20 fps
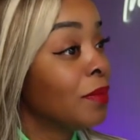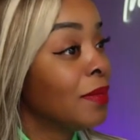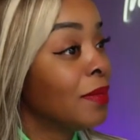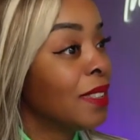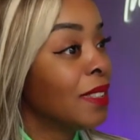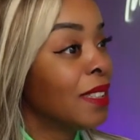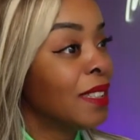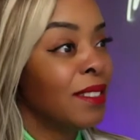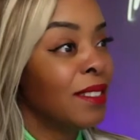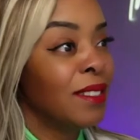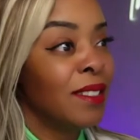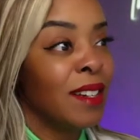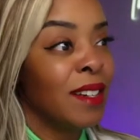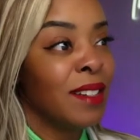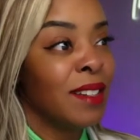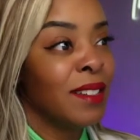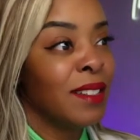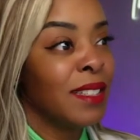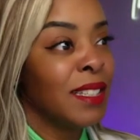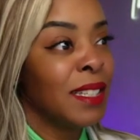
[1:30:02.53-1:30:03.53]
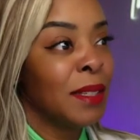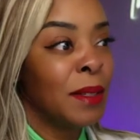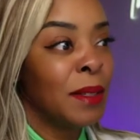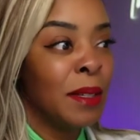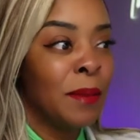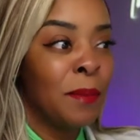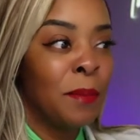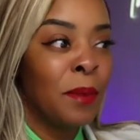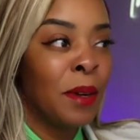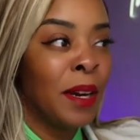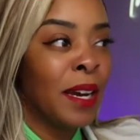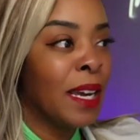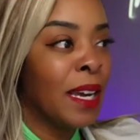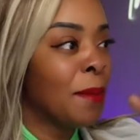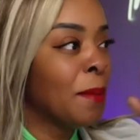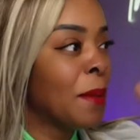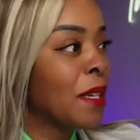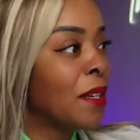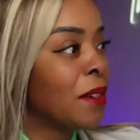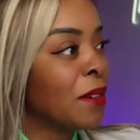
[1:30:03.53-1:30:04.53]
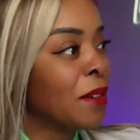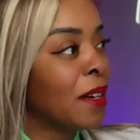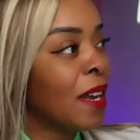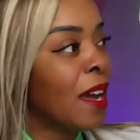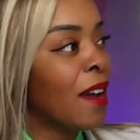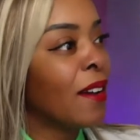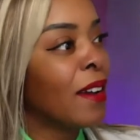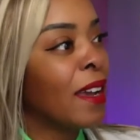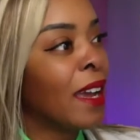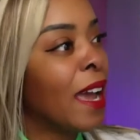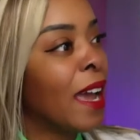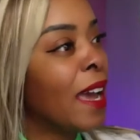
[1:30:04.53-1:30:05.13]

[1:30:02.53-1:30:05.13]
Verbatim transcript: you know, your brain be doing all kind of